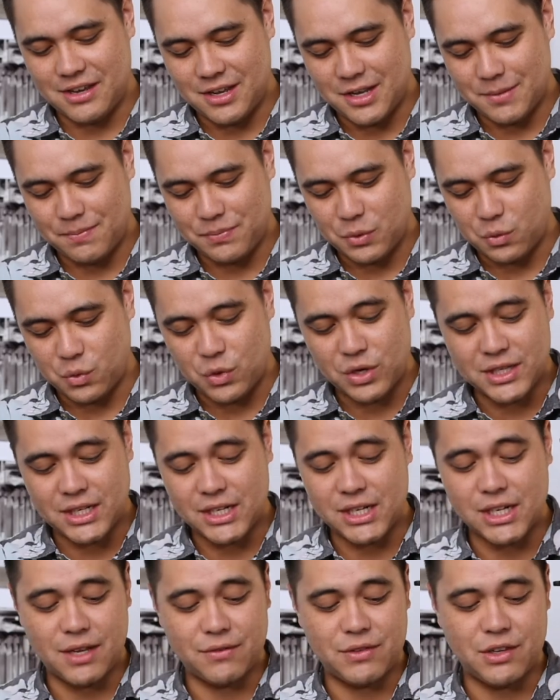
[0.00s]
Uh, really
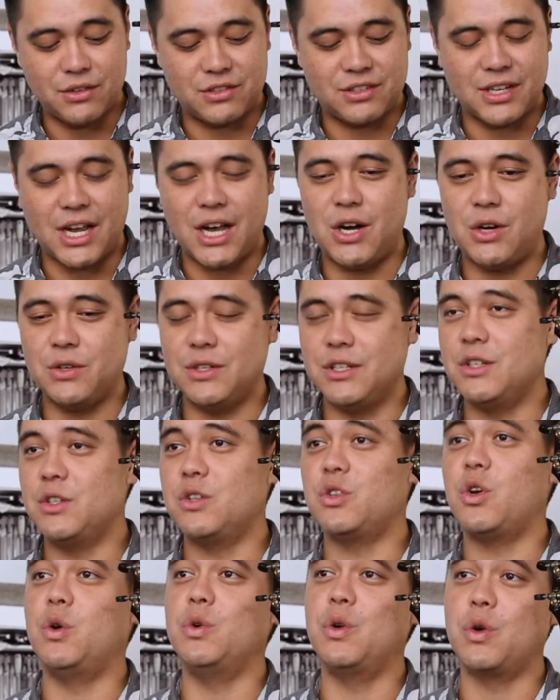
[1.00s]
love the sound and the
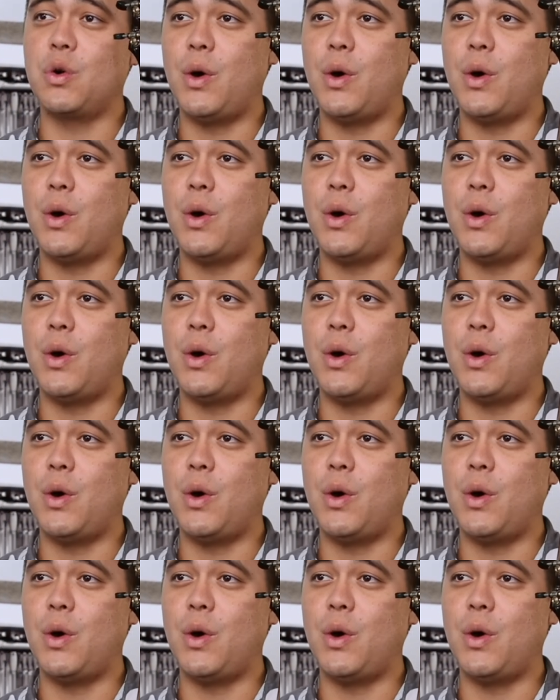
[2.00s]
tonal